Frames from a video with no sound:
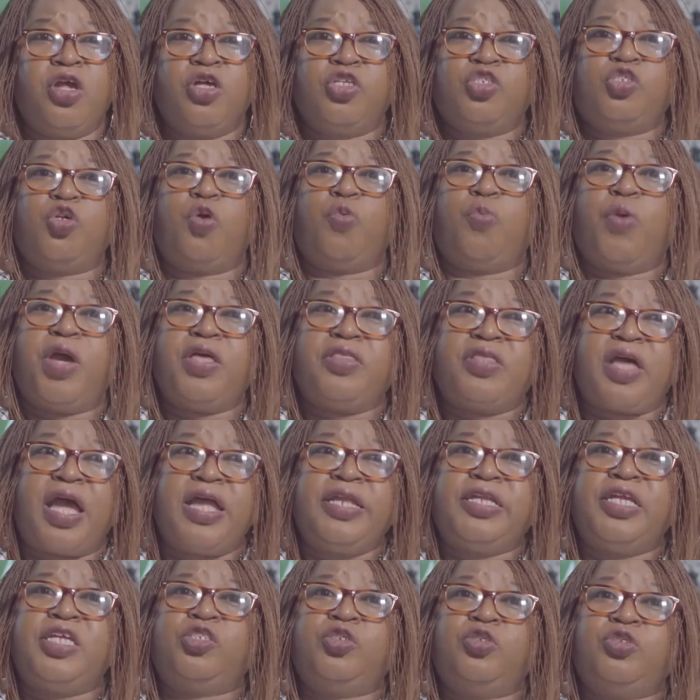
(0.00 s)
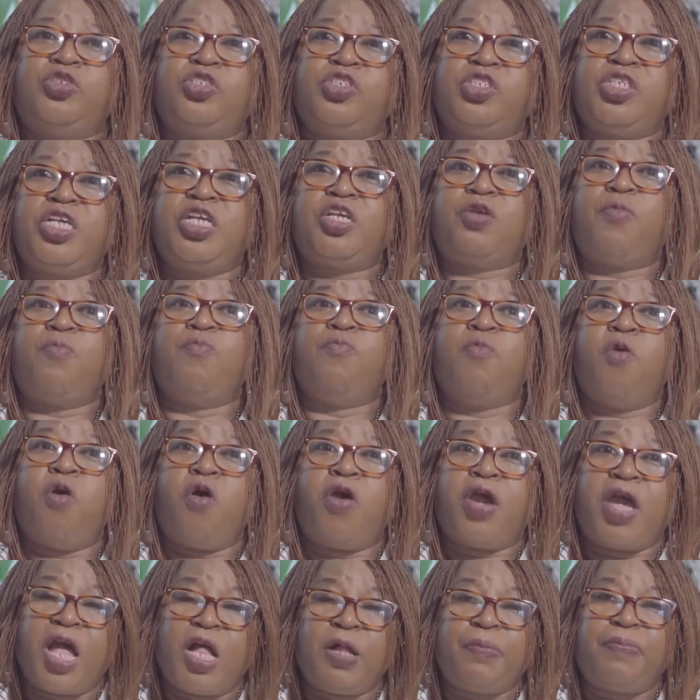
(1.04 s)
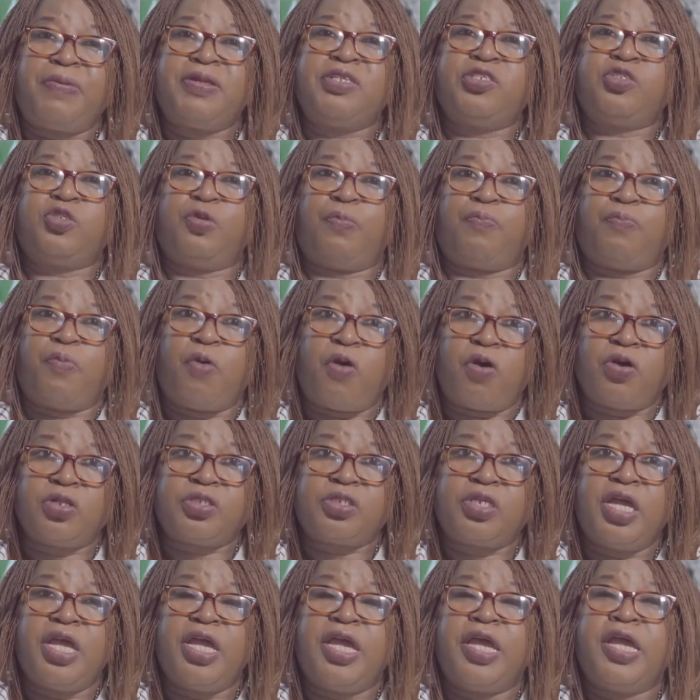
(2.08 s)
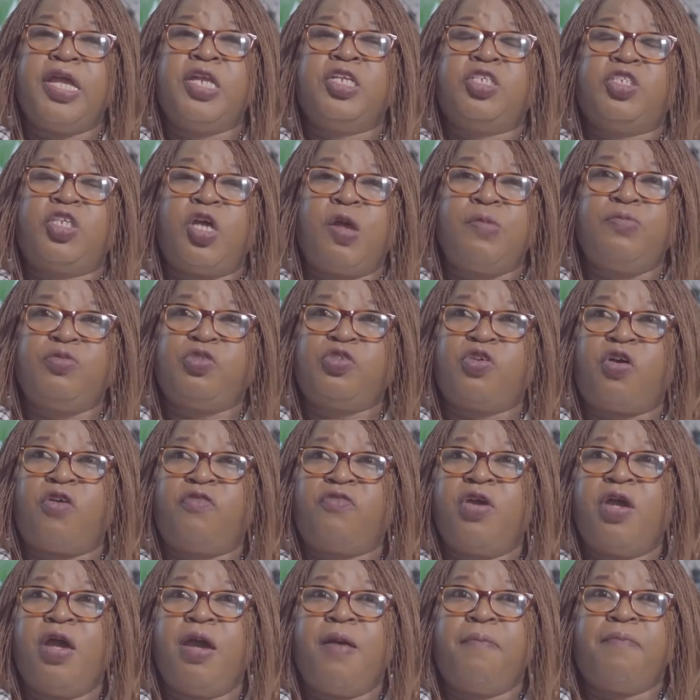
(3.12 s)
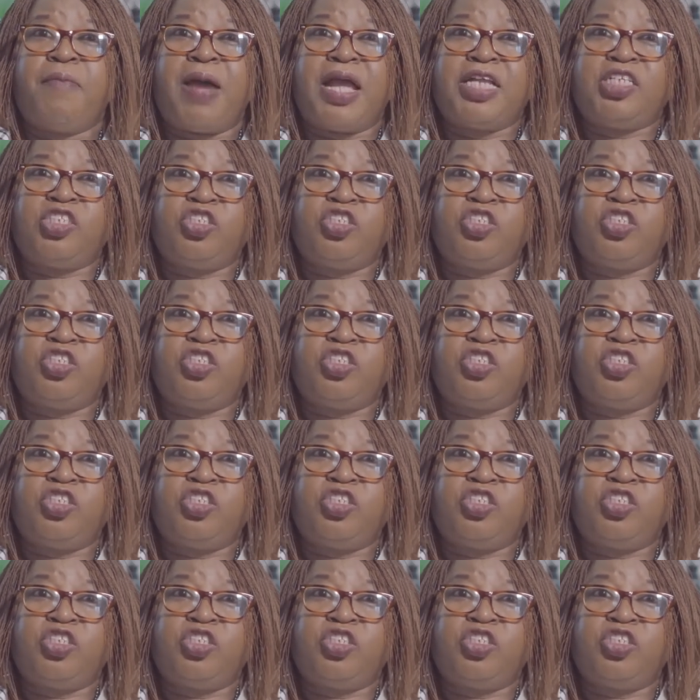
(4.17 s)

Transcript: So whether I need to seek more help and support in terms of my